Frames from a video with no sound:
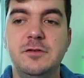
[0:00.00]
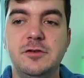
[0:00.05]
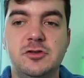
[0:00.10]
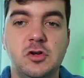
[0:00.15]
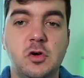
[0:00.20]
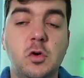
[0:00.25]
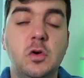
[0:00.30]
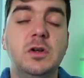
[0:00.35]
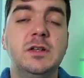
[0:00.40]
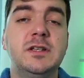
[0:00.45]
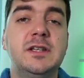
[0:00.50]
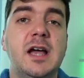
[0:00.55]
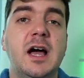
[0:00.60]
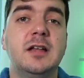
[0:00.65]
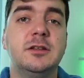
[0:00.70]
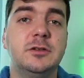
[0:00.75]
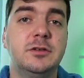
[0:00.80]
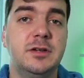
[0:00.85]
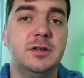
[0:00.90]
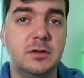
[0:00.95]
which all the
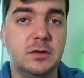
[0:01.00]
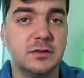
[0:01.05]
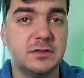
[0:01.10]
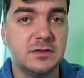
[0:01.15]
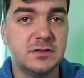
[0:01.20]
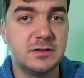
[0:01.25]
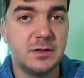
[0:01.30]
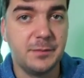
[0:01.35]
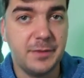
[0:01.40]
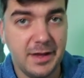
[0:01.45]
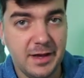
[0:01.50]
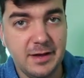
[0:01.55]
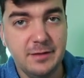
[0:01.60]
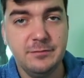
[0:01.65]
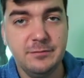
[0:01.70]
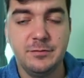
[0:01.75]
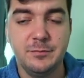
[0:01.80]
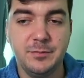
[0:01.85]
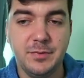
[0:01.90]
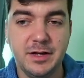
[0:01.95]
other ecosystems
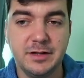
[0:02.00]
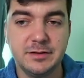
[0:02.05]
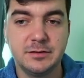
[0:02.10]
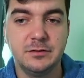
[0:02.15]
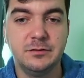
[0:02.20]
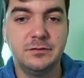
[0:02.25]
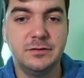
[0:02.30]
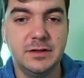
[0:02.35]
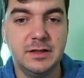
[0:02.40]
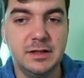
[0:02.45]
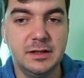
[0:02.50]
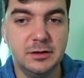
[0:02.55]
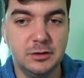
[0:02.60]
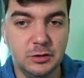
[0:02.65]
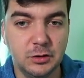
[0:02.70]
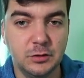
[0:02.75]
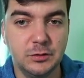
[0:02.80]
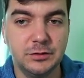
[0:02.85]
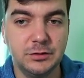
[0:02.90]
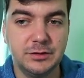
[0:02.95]
have, but we
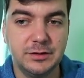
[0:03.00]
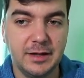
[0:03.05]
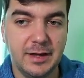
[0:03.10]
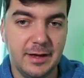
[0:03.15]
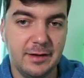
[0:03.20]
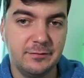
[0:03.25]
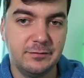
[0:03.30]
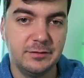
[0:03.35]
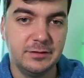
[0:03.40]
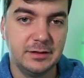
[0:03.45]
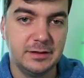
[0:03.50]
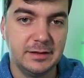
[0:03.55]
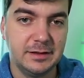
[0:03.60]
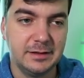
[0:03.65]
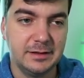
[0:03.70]
don't have